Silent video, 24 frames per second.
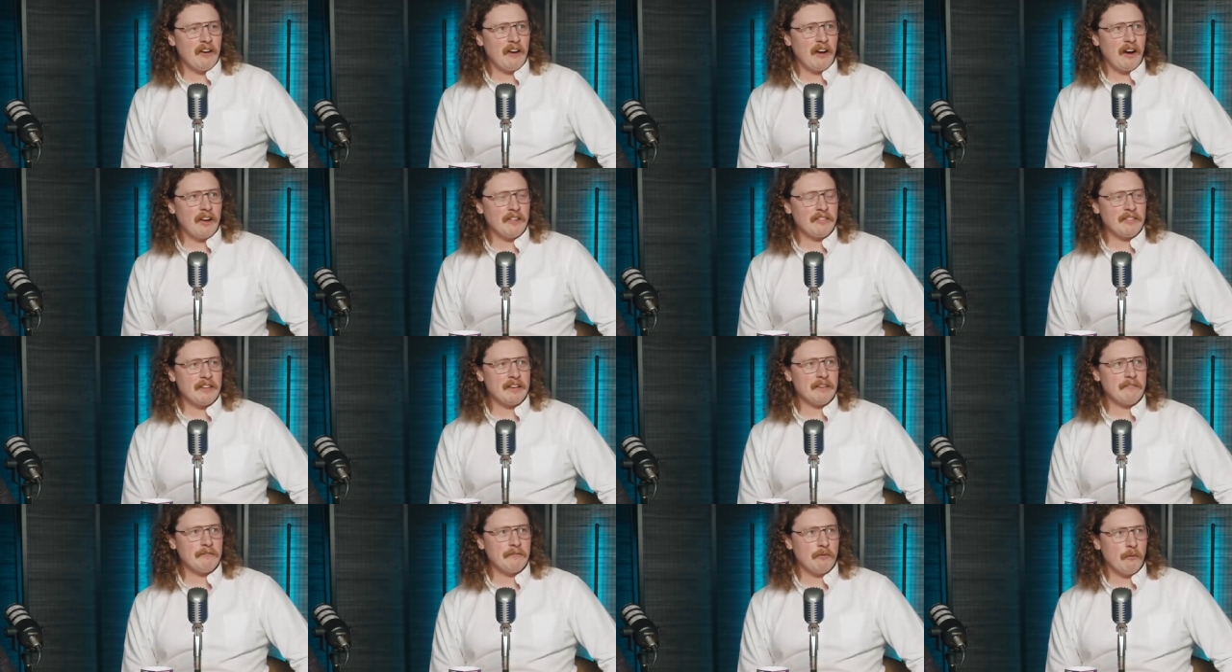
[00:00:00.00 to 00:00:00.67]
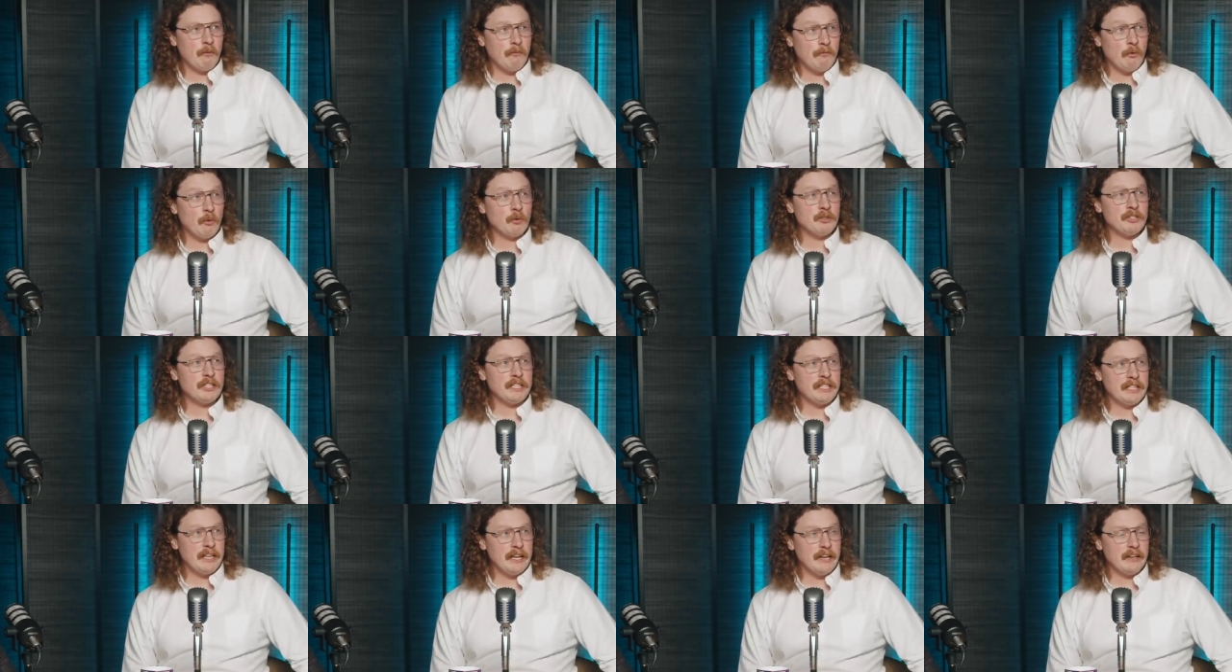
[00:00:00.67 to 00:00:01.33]
I think for
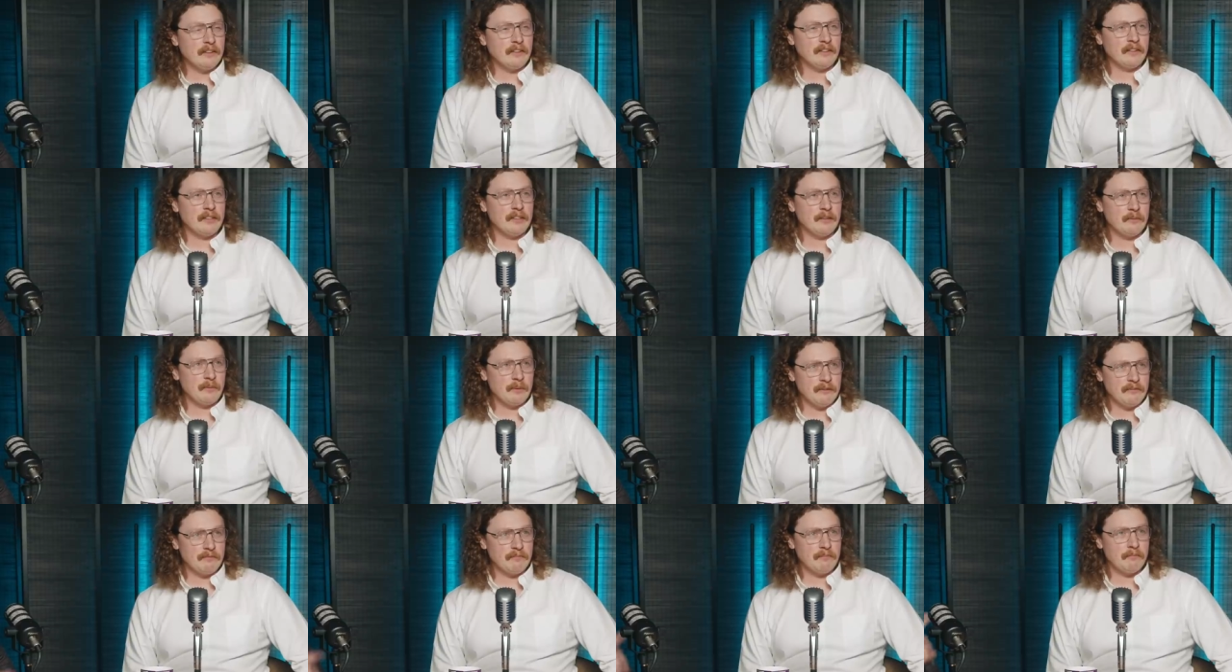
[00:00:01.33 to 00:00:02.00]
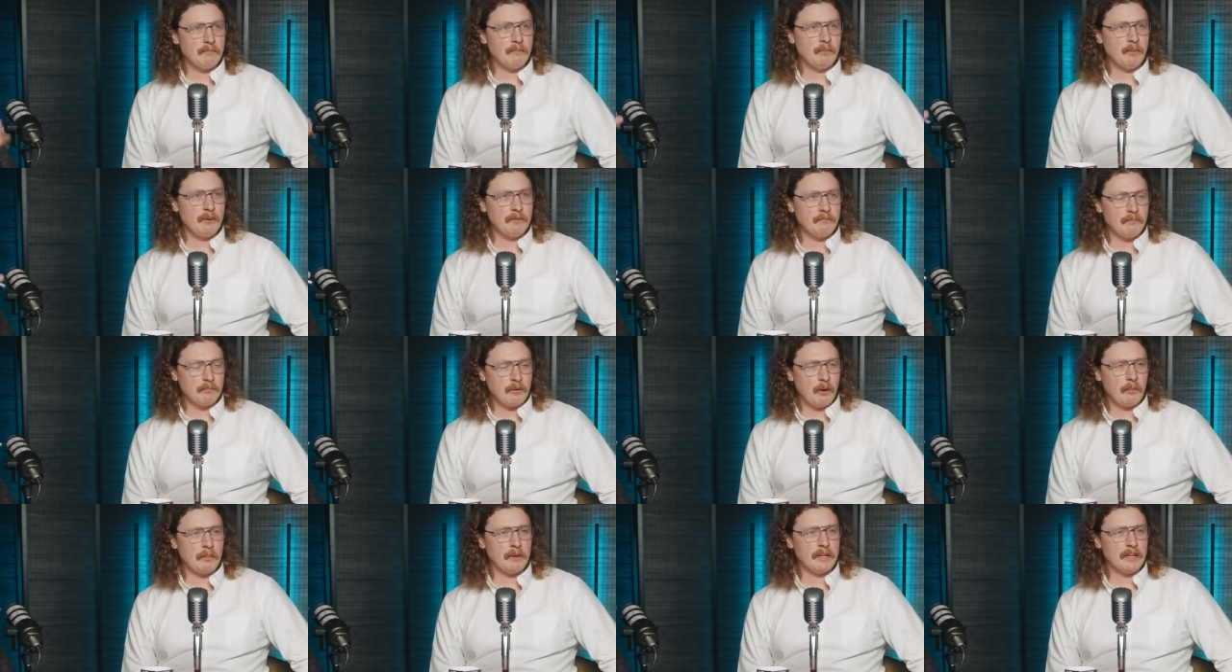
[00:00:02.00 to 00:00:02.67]
14 years, I think we've we've
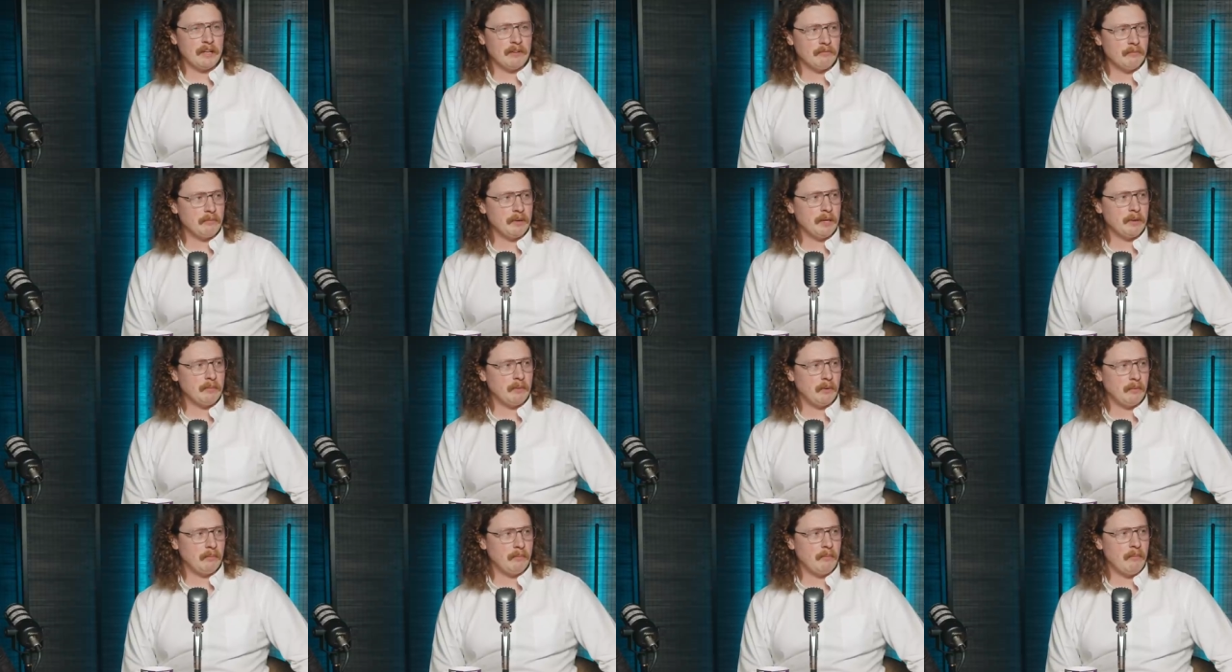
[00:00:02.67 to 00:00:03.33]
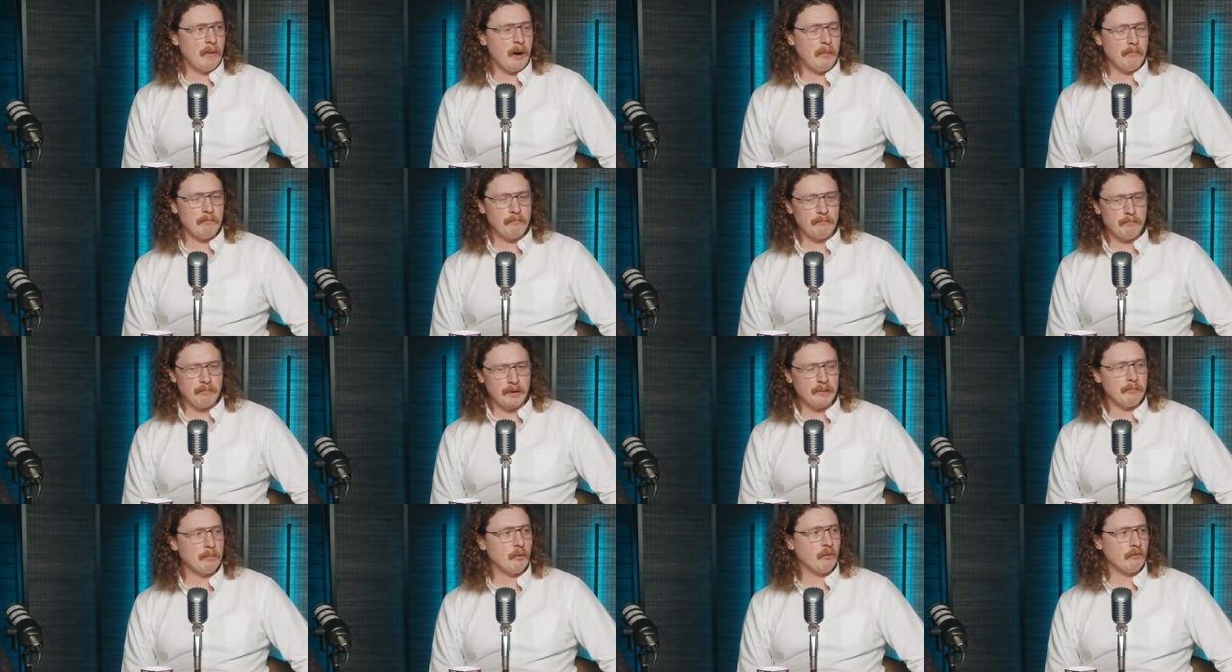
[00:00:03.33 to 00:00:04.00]
probably given people a
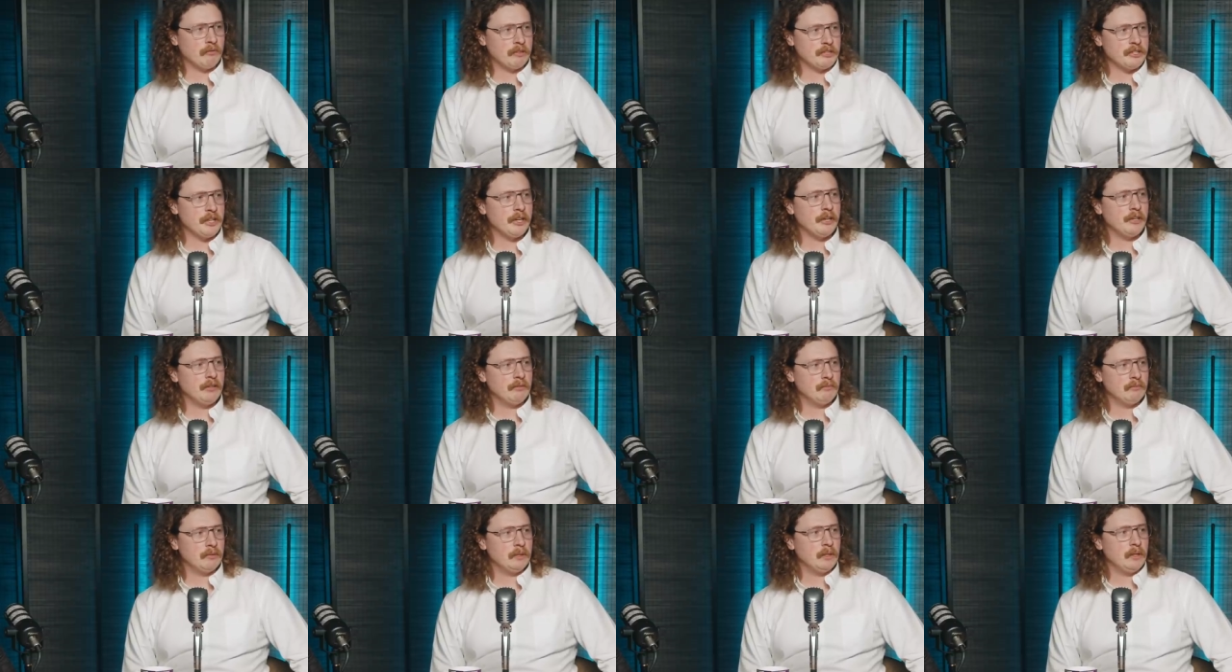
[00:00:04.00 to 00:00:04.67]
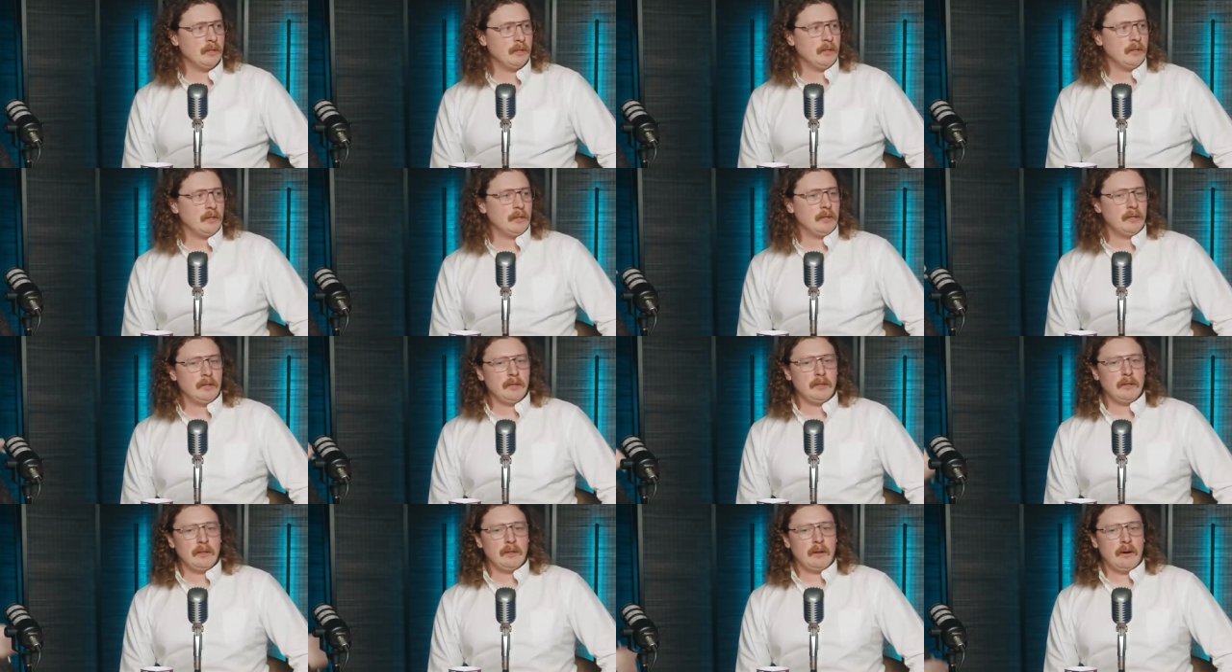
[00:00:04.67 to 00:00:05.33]
pretty poor return
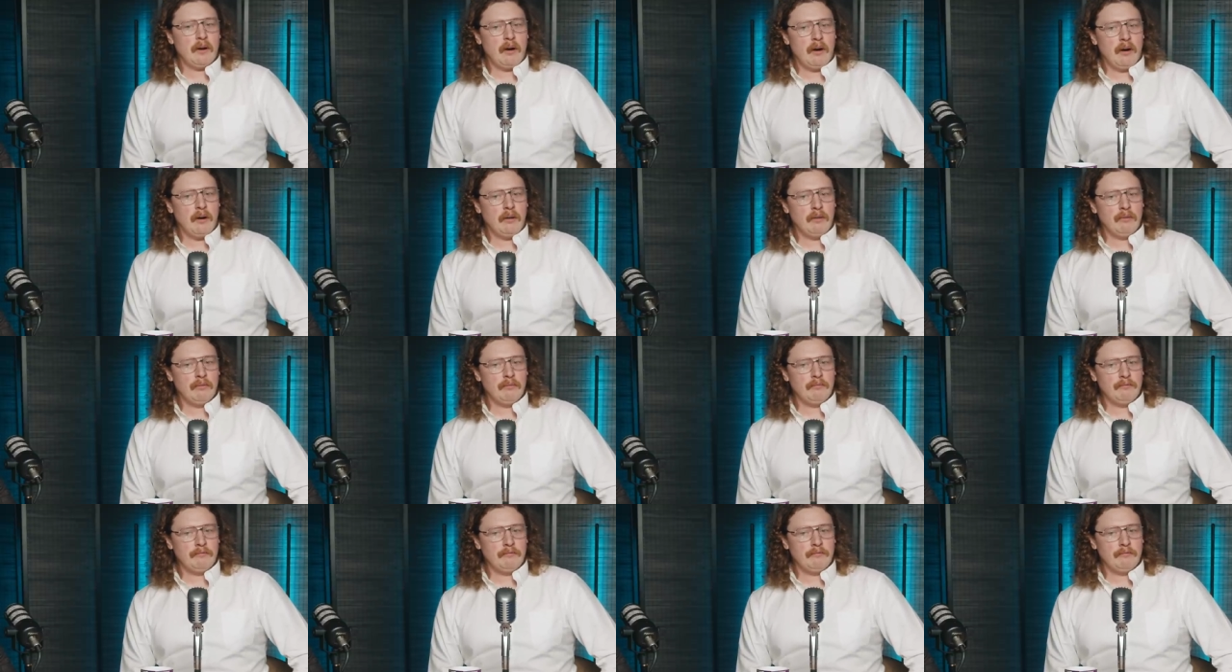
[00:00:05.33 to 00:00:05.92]
on